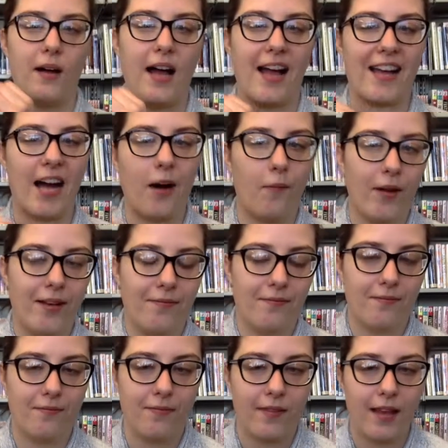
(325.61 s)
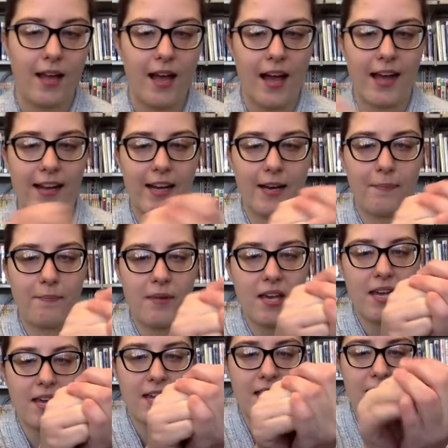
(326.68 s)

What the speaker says: I got one. I got a bee